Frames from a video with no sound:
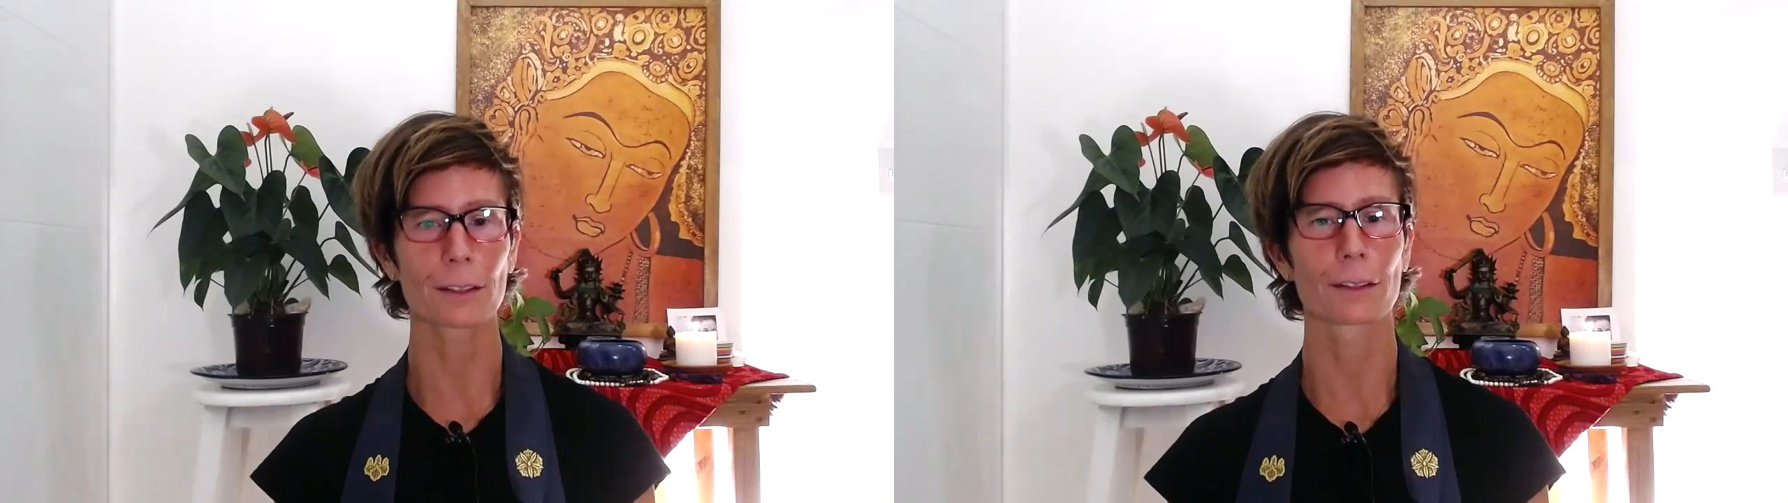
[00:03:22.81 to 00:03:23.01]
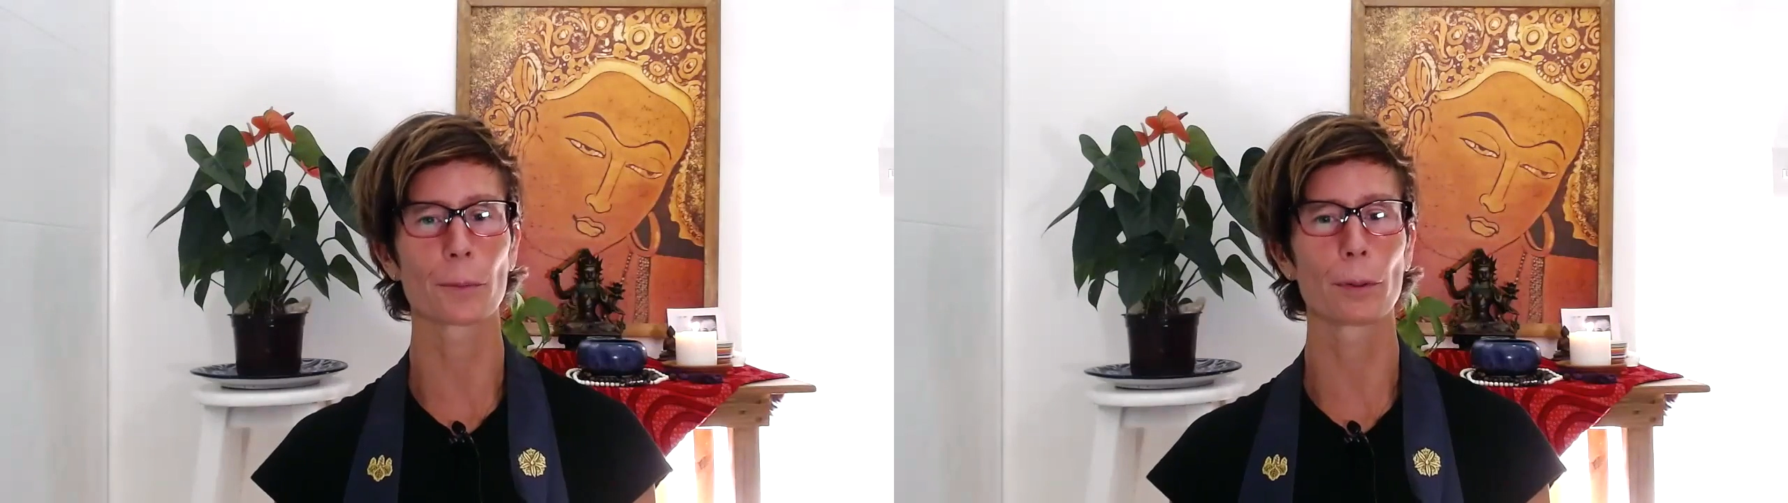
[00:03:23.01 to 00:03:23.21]

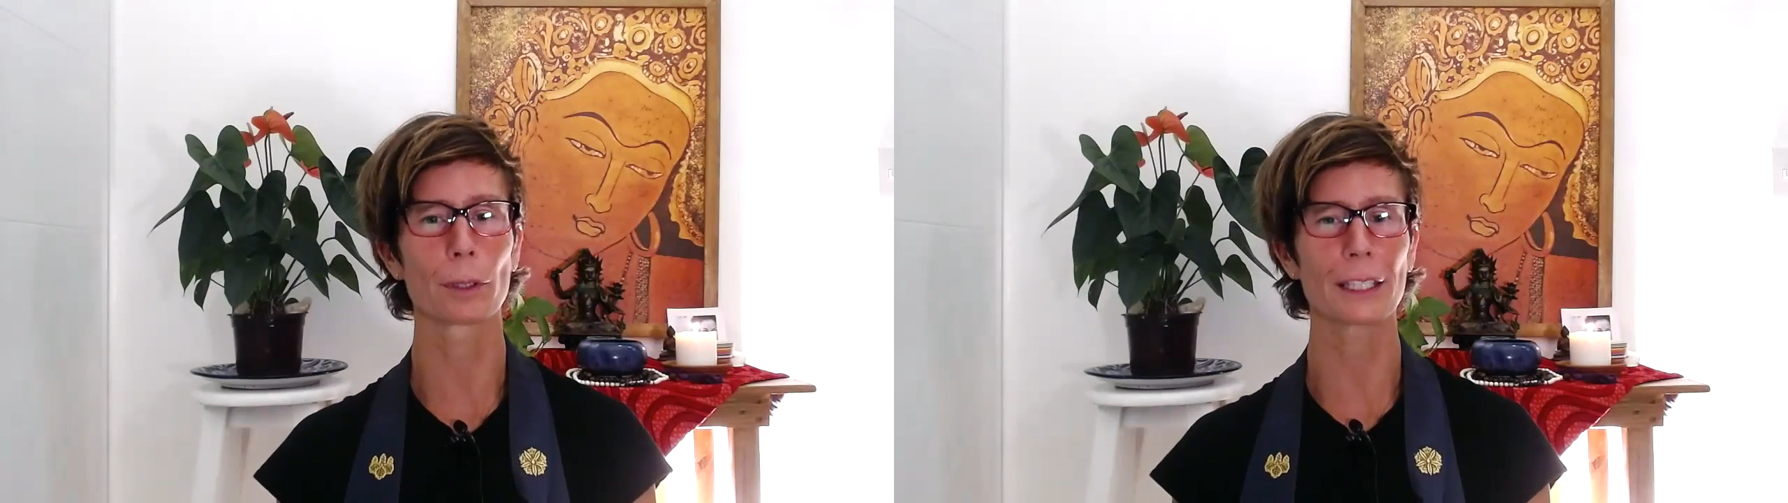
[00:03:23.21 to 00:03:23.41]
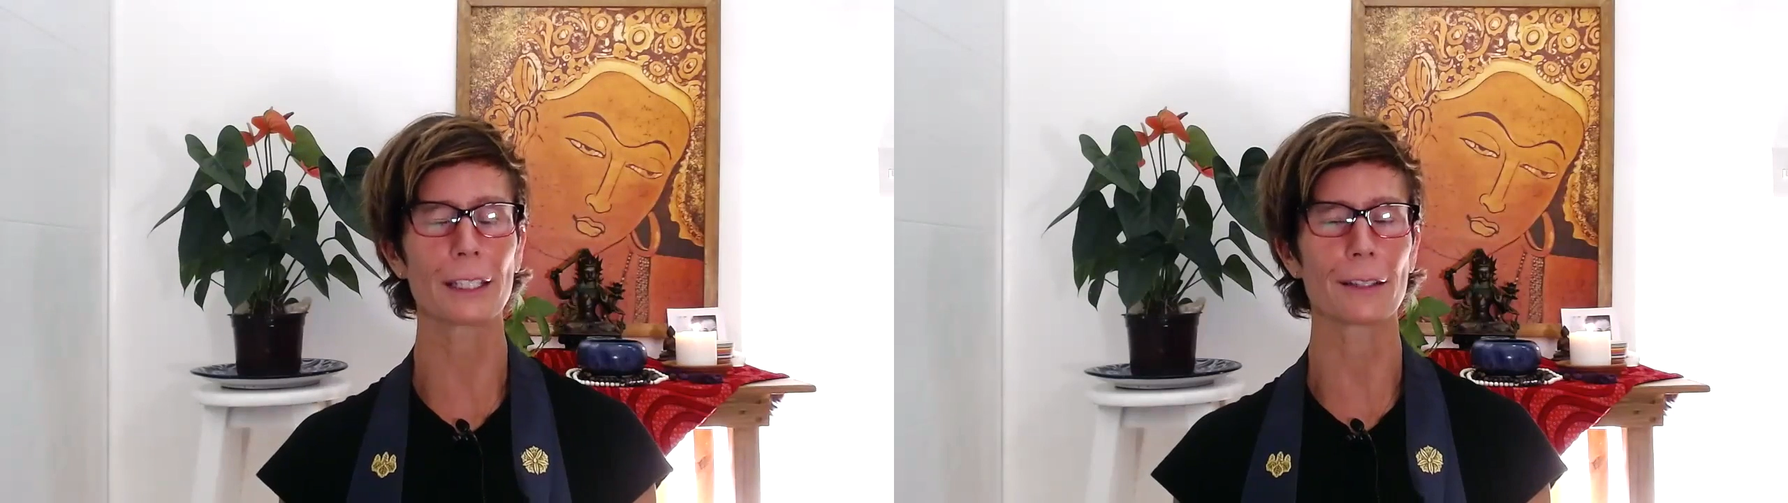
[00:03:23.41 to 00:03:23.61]
the
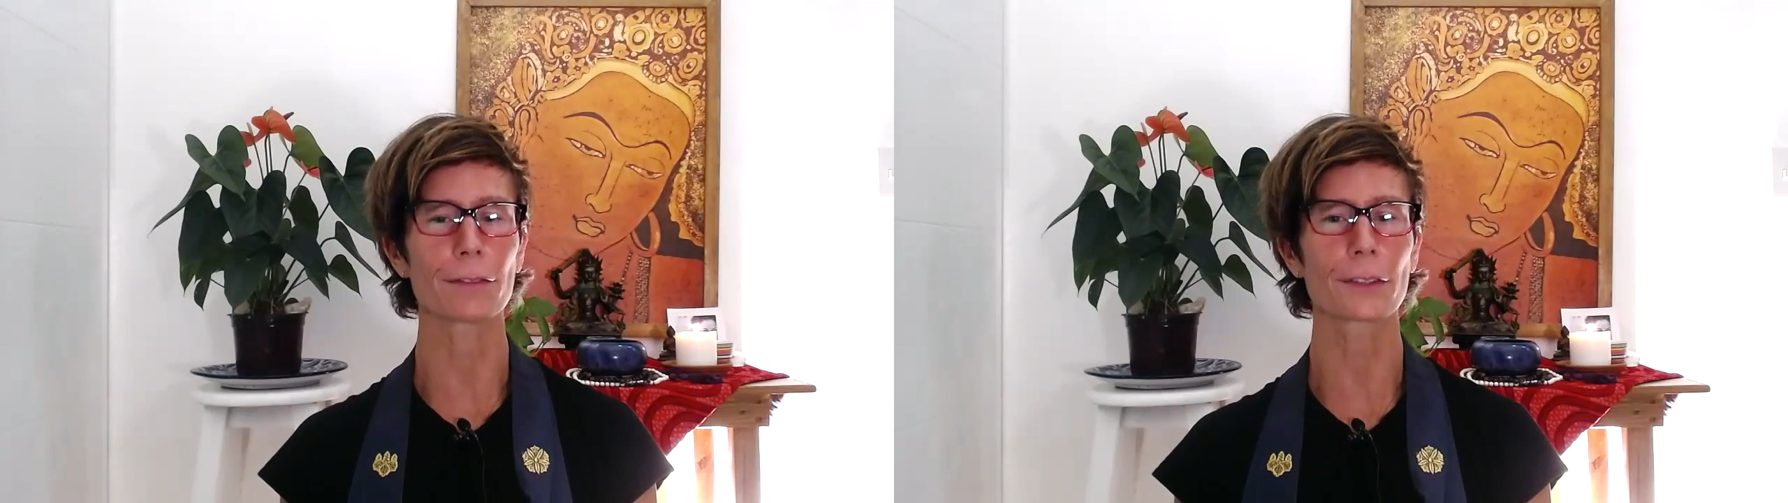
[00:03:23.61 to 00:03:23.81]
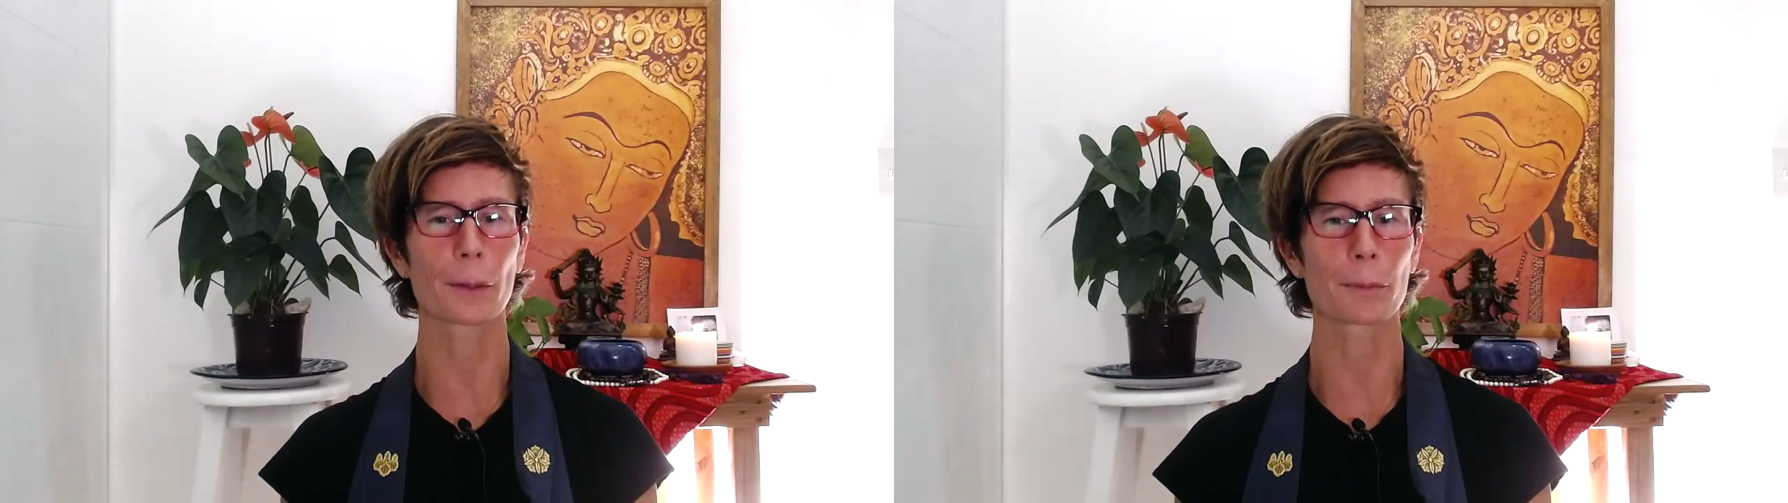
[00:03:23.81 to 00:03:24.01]
belief
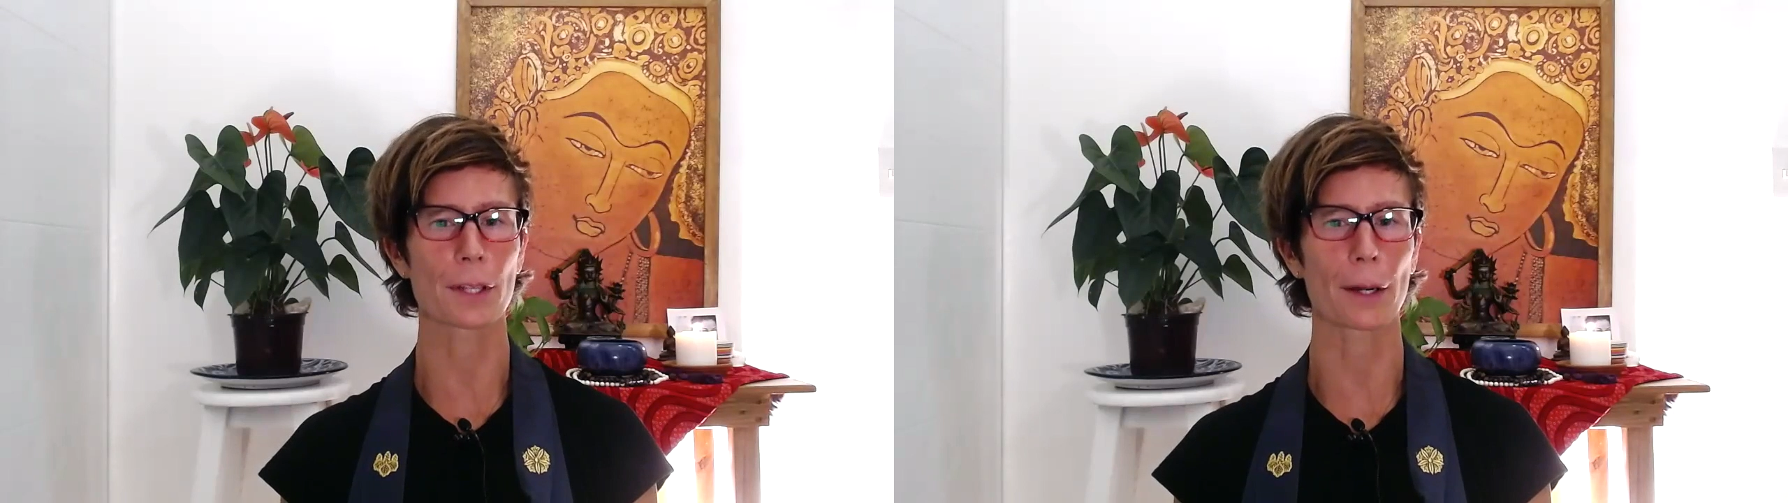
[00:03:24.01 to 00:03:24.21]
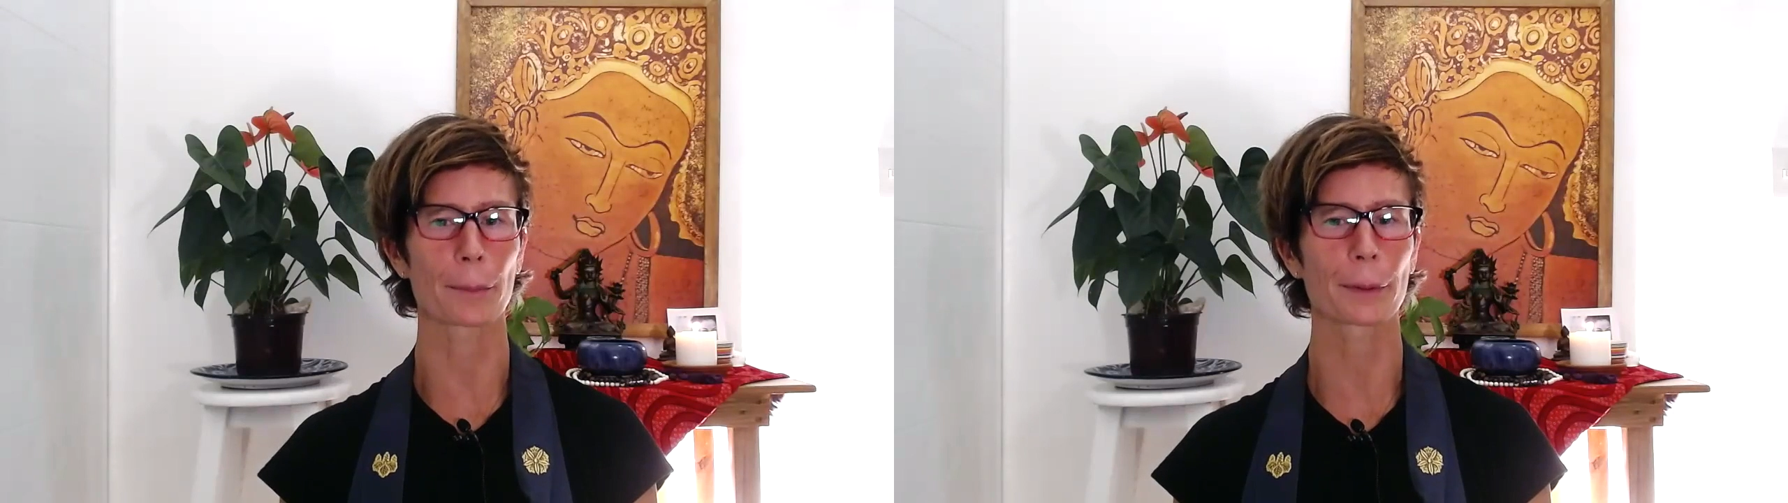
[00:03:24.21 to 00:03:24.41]
comes
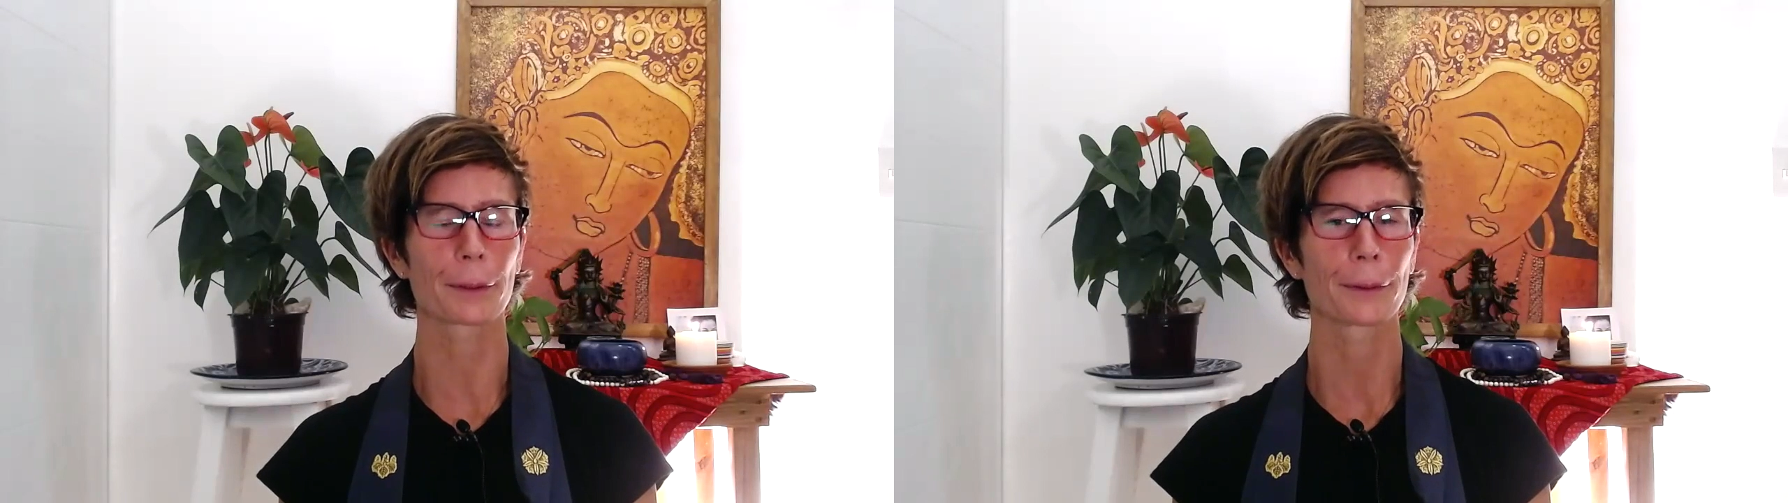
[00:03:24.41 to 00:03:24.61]
up.